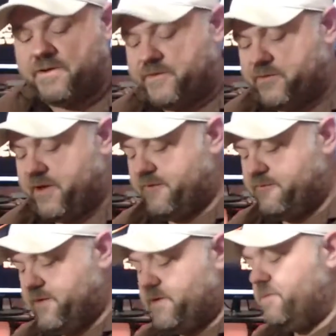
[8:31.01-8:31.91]
so I can
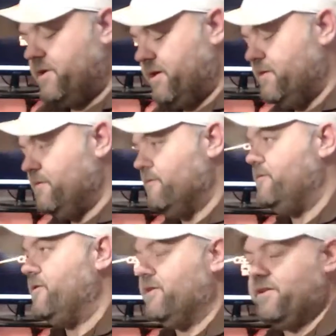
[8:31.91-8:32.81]
feel it, but I don't
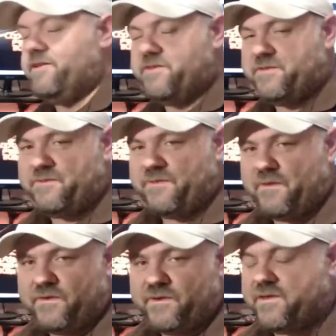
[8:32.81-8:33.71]
feel it. It
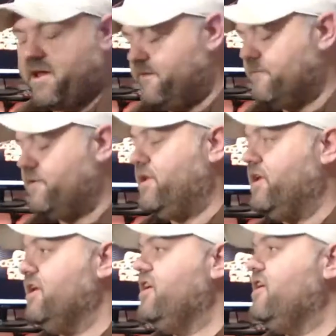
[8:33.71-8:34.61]
feels kind of funny
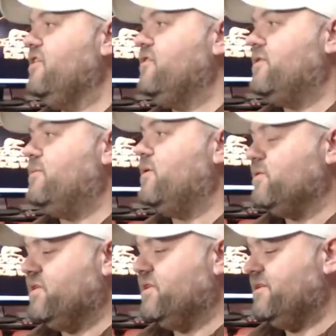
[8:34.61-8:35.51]
when I'm
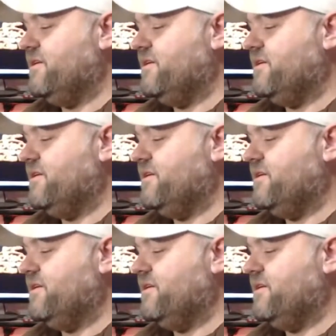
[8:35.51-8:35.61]
holding it.